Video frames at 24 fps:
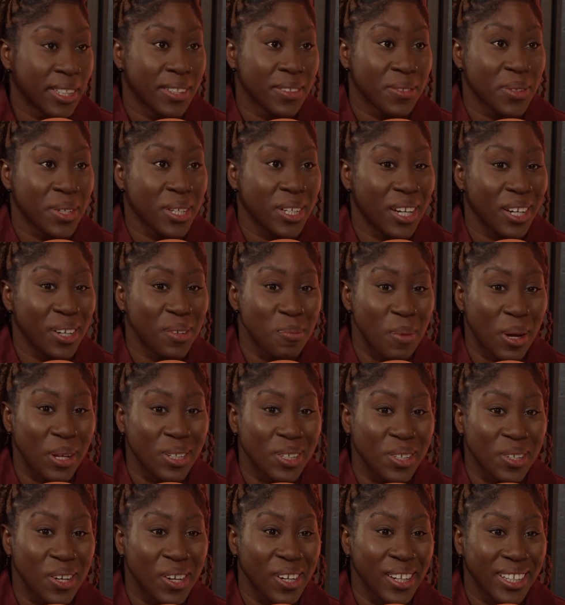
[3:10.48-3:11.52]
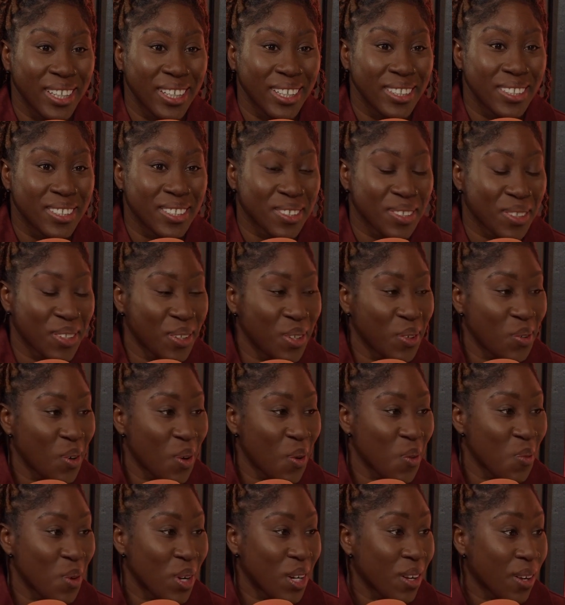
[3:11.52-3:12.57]
Man United
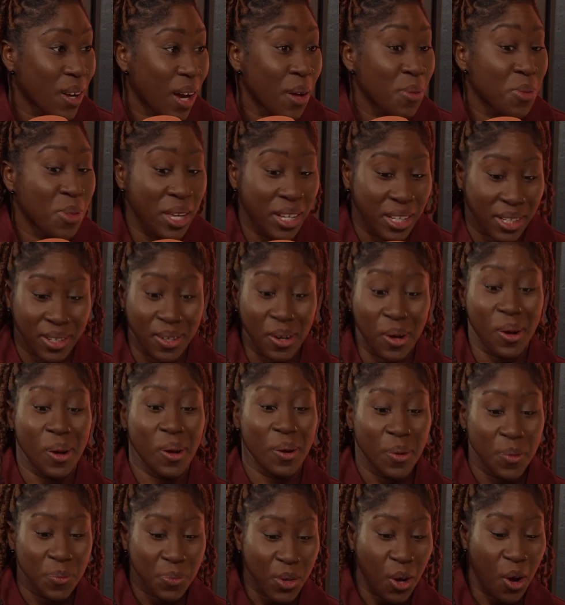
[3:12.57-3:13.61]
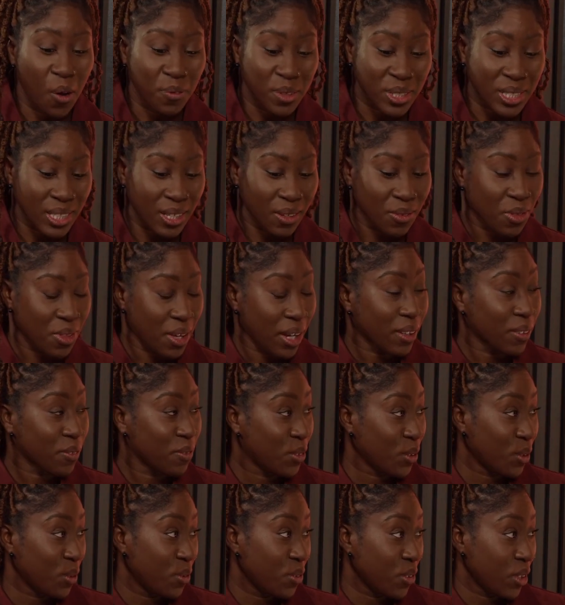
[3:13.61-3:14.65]
are really, I think, are obviously
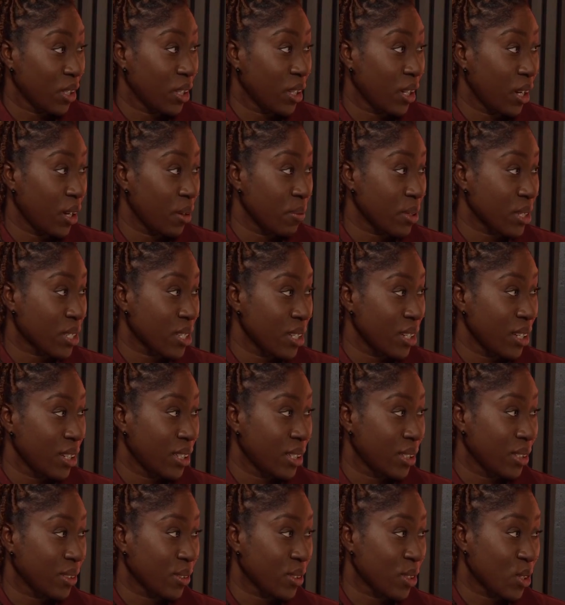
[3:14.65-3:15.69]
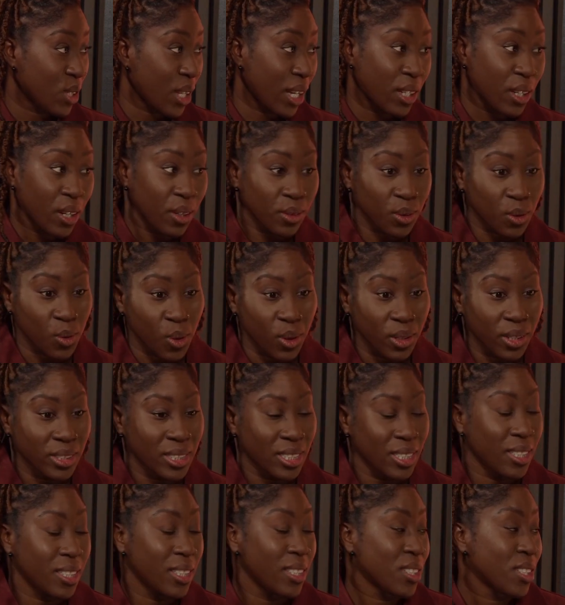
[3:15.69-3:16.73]
thankful for her return, because they know the
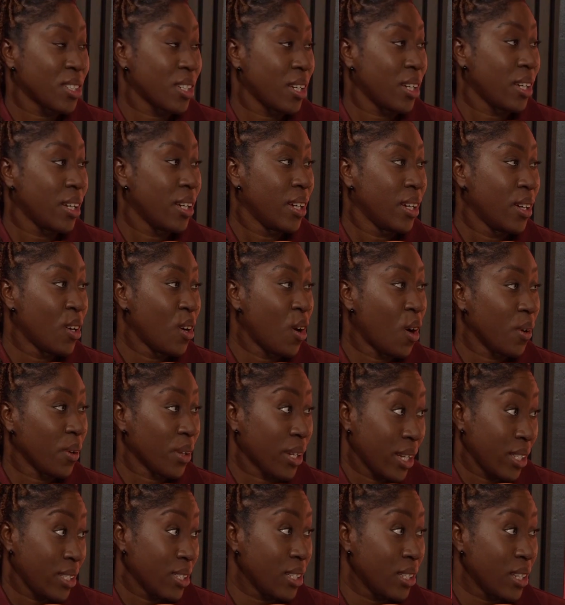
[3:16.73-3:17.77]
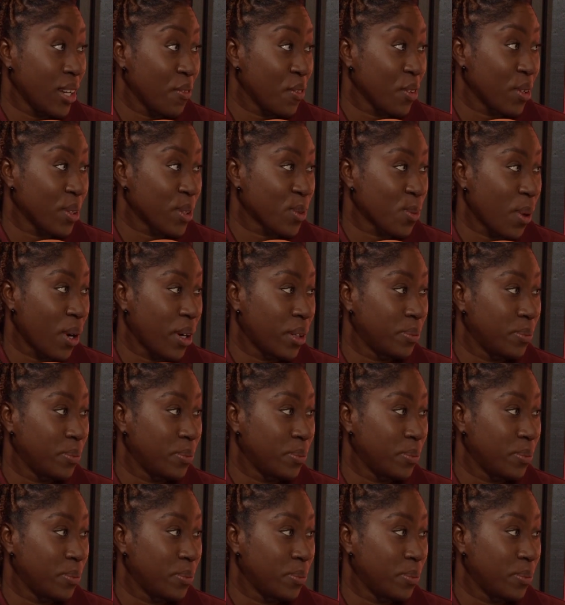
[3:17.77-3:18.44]
quality that she can deliver as well.